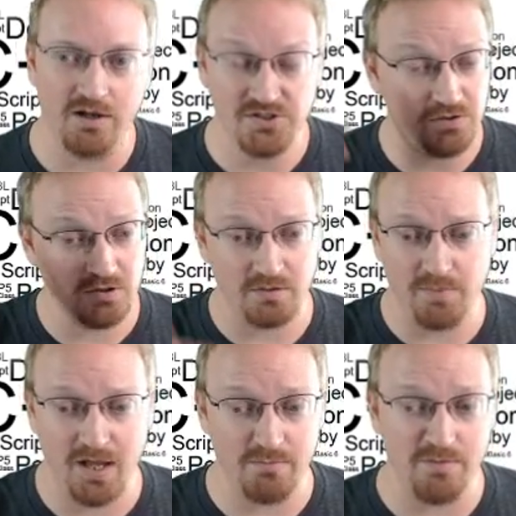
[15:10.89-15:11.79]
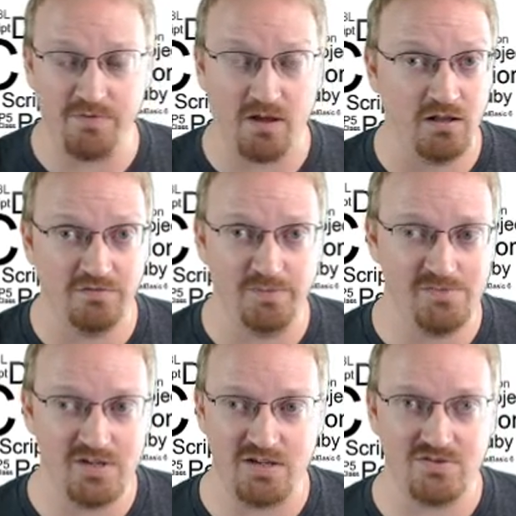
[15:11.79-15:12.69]
Also, at the bottom of all of my
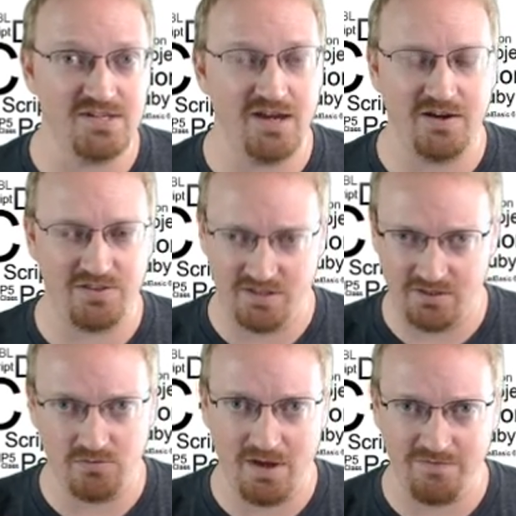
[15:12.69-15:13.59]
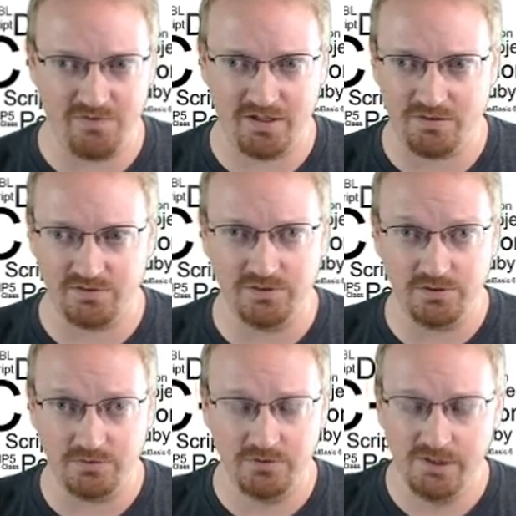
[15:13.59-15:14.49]
videos now, I think you have like the little